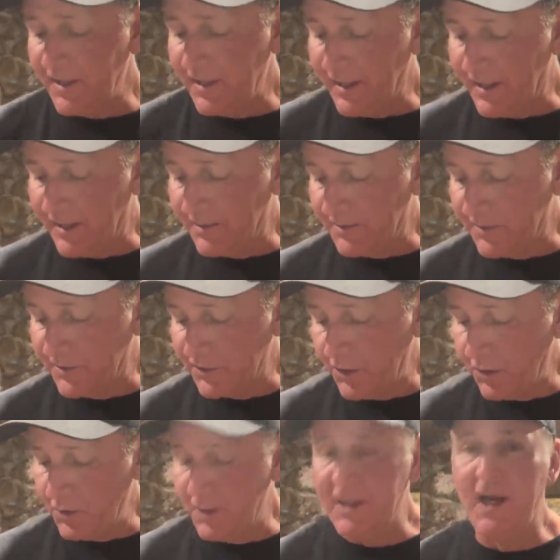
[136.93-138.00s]
to show
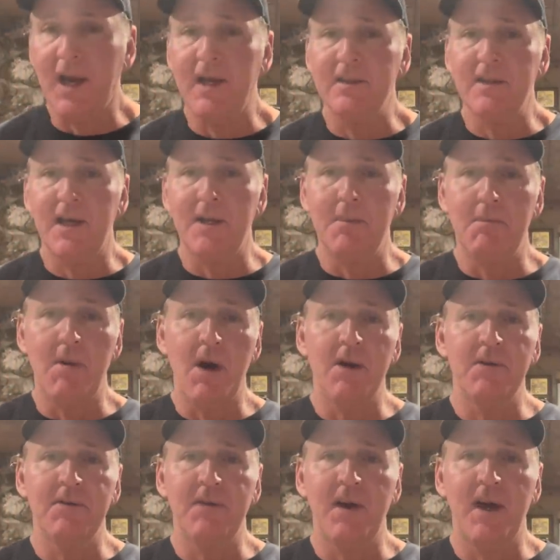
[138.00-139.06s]
you guys how to
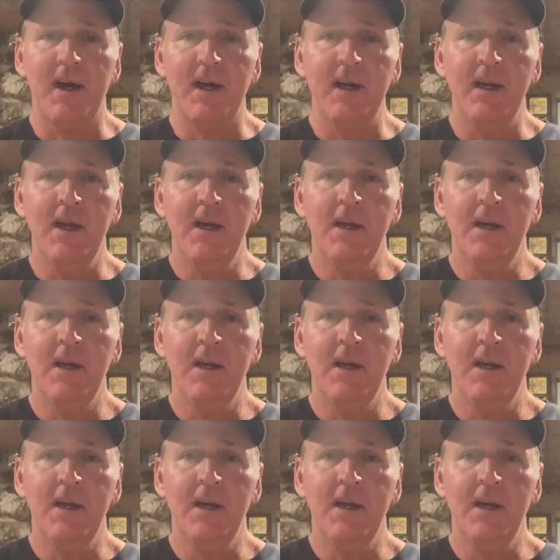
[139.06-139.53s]
modify